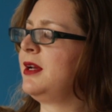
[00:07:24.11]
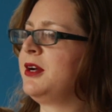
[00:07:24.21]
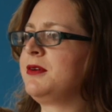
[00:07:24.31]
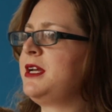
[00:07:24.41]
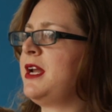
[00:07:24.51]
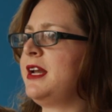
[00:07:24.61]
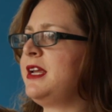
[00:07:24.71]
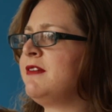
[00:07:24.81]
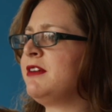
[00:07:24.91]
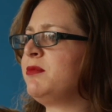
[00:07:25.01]
Agreed, and
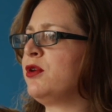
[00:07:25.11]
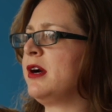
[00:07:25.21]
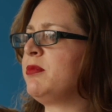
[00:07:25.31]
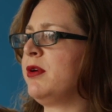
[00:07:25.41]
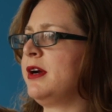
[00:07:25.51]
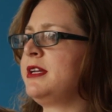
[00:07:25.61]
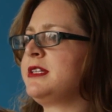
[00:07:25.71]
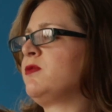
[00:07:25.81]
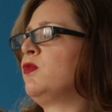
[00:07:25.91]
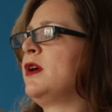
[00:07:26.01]
even more
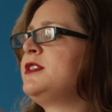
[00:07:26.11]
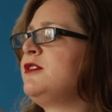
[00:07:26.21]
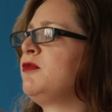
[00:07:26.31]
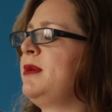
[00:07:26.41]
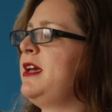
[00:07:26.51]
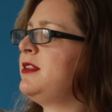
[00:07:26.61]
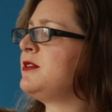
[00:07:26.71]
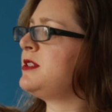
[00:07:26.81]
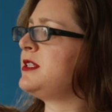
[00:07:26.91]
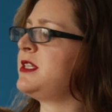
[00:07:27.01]
important, once you've made
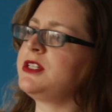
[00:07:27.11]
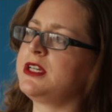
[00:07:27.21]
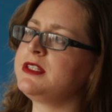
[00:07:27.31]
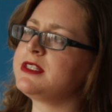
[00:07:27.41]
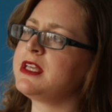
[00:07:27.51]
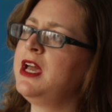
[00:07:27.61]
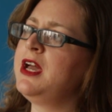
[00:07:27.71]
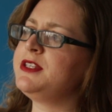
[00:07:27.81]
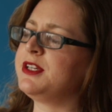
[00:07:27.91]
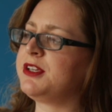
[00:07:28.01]
those decisions,
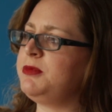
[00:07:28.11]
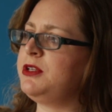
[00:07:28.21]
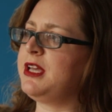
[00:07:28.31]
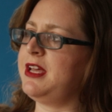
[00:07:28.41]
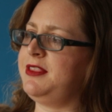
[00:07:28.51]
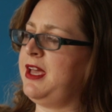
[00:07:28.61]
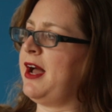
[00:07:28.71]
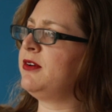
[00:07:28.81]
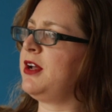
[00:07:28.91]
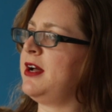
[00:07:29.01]
to communicate the
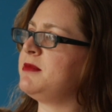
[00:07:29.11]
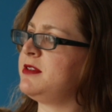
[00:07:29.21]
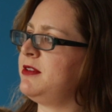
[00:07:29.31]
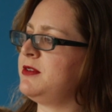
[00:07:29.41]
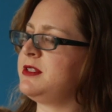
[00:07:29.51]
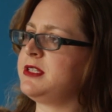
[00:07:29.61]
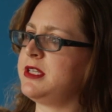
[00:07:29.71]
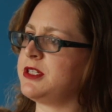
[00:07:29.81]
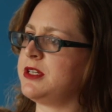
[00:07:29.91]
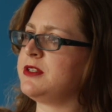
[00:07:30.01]
outcomes of those
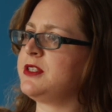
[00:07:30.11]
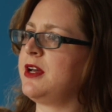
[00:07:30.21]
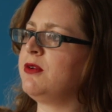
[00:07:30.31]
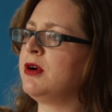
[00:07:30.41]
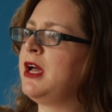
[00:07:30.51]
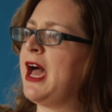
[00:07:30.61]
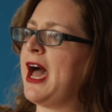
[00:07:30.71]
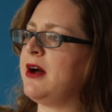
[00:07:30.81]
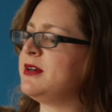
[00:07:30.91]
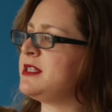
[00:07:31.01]
decisions. So
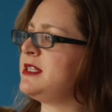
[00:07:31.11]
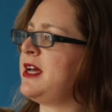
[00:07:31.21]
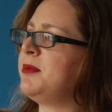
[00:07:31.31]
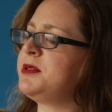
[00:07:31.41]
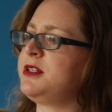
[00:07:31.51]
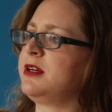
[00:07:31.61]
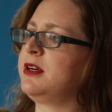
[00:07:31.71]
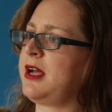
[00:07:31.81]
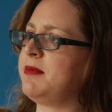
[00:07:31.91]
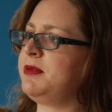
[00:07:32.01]
how has this helped
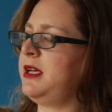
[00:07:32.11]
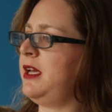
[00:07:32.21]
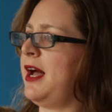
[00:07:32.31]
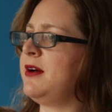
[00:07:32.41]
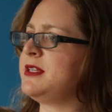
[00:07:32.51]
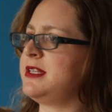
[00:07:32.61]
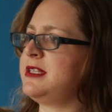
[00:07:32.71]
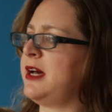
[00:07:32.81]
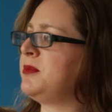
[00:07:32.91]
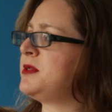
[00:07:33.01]
your company? How has
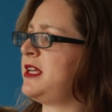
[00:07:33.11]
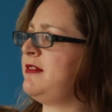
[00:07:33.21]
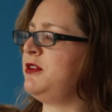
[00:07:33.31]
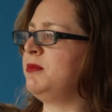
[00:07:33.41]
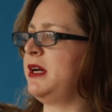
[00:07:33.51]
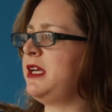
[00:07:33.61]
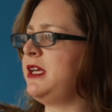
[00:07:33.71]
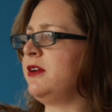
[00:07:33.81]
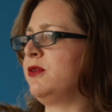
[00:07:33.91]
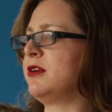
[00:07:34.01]
this helped save you
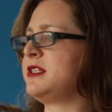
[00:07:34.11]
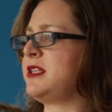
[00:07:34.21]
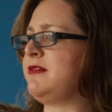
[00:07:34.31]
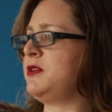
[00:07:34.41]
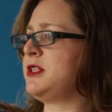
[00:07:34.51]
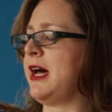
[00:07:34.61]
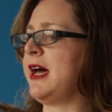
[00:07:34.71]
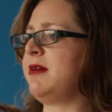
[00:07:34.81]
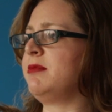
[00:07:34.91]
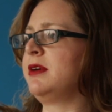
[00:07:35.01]
money or save you
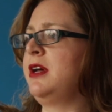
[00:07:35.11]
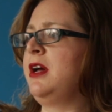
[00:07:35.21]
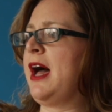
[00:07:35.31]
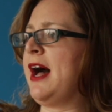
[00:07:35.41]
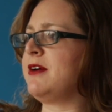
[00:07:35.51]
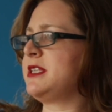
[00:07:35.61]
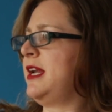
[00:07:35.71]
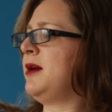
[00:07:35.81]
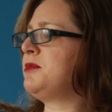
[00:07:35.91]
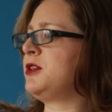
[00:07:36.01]
time? How has it
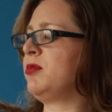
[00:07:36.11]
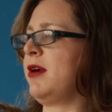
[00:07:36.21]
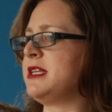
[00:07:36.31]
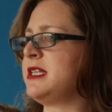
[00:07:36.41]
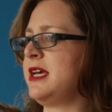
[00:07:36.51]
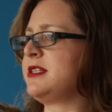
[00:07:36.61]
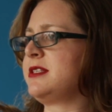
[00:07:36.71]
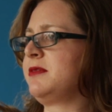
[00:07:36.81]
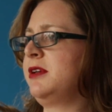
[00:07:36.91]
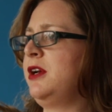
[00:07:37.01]
helped your
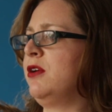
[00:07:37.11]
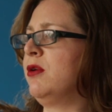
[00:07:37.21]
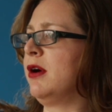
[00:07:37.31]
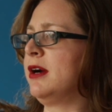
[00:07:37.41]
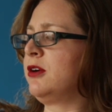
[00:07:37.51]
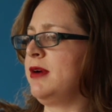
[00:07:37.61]
process or